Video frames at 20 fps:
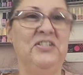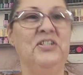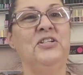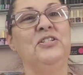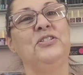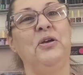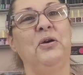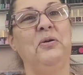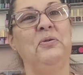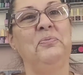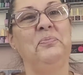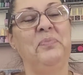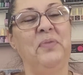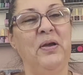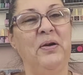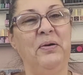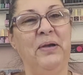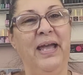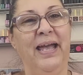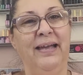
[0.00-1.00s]
So,
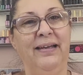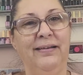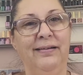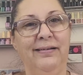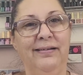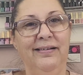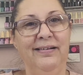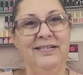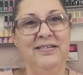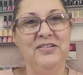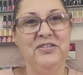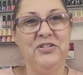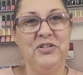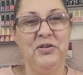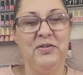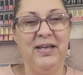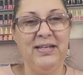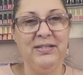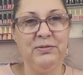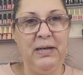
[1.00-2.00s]
okay. So
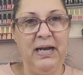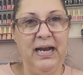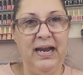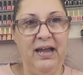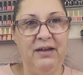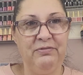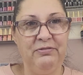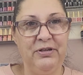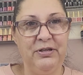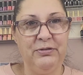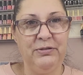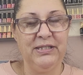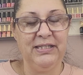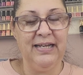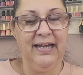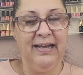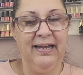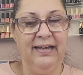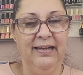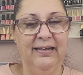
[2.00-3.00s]
that's what I have for you
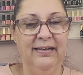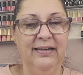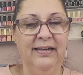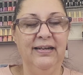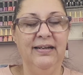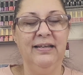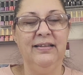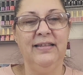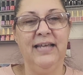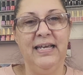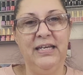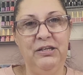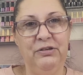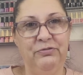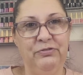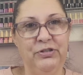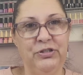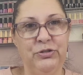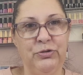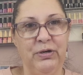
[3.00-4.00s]
today. Thank you
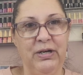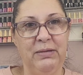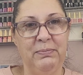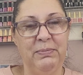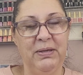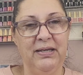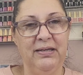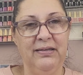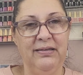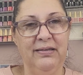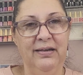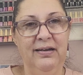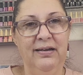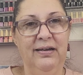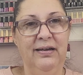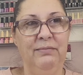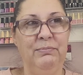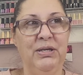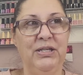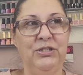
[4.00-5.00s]
for joining me.
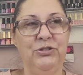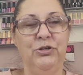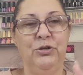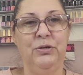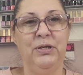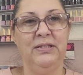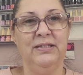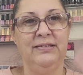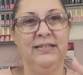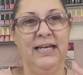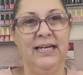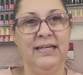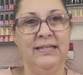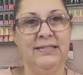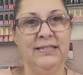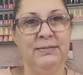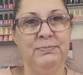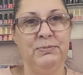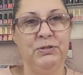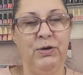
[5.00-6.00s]
Make sure you hit the like
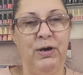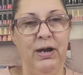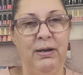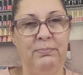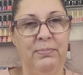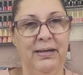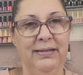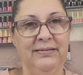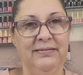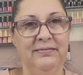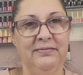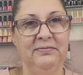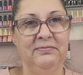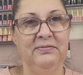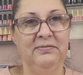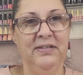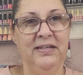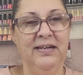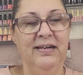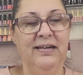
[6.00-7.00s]
and subscribe button.
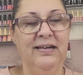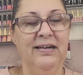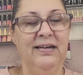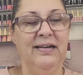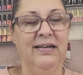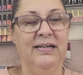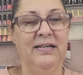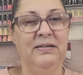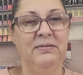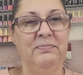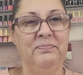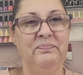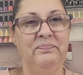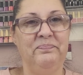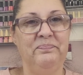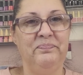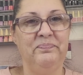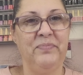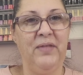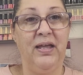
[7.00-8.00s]

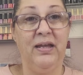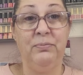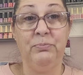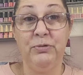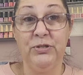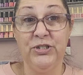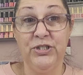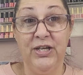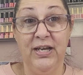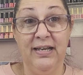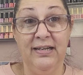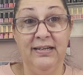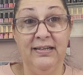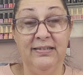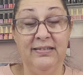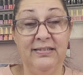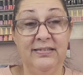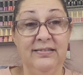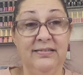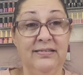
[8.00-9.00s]
I appreciate
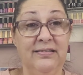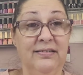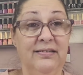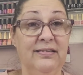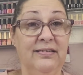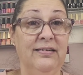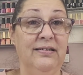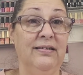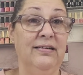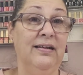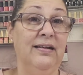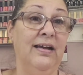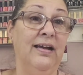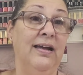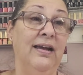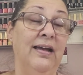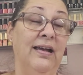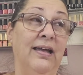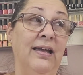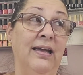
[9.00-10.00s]
it.
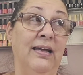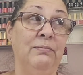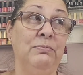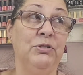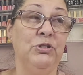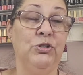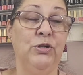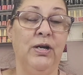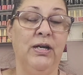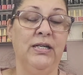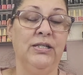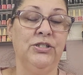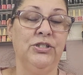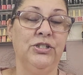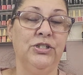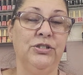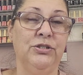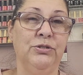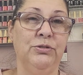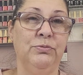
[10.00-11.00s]
I am trying
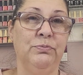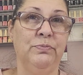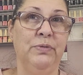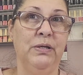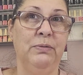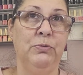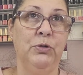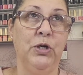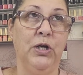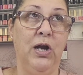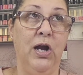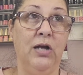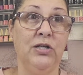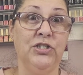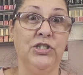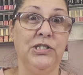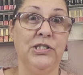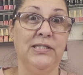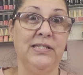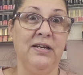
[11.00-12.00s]
to be more
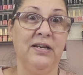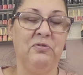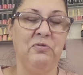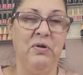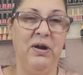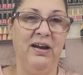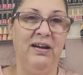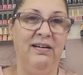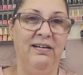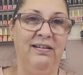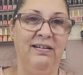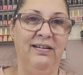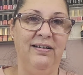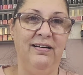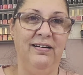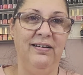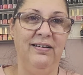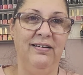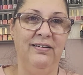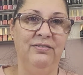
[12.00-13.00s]
conscious and aware
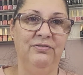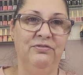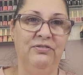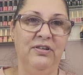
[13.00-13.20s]
of